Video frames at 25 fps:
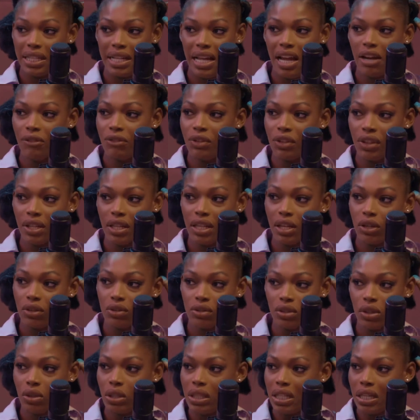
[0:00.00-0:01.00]
then everything
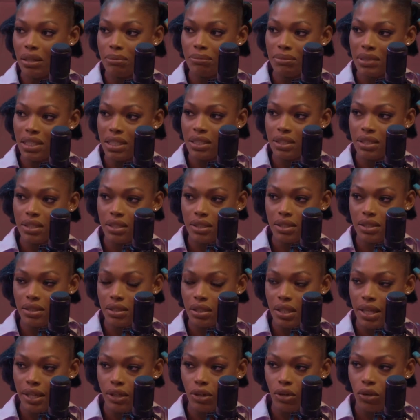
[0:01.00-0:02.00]
else, all our meat is
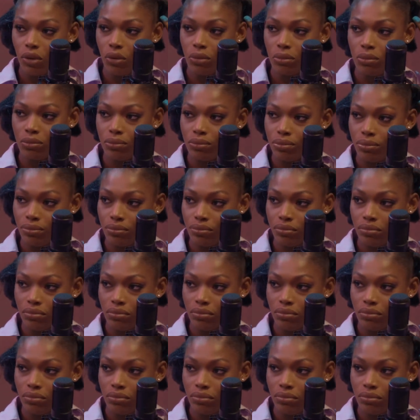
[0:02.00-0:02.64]
like home.